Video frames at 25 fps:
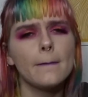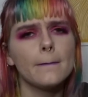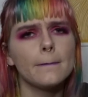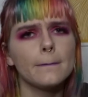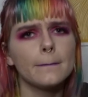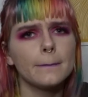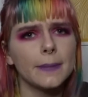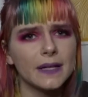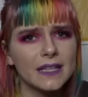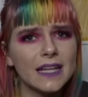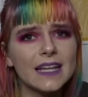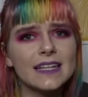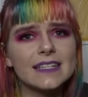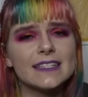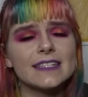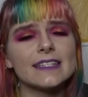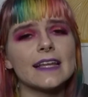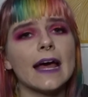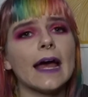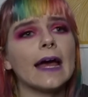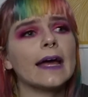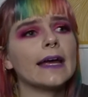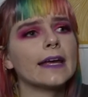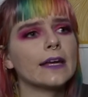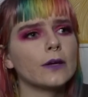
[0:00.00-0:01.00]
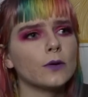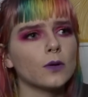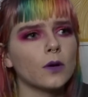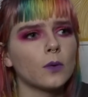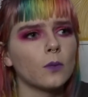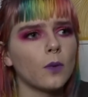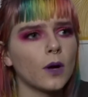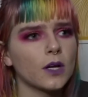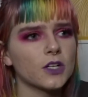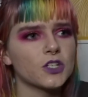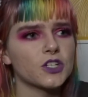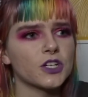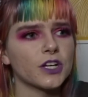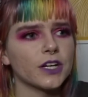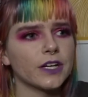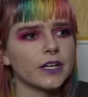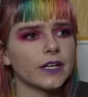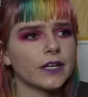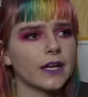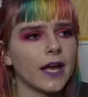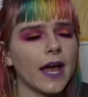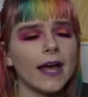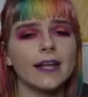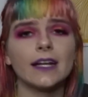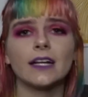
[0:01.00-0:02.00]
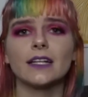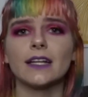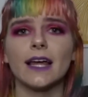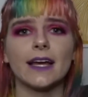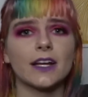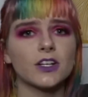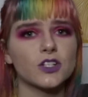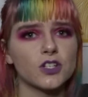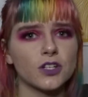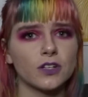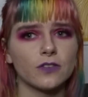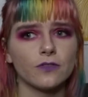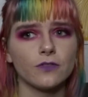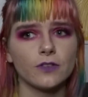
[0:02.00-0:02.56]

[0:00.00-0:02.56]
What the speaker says: but let's say you were watching an election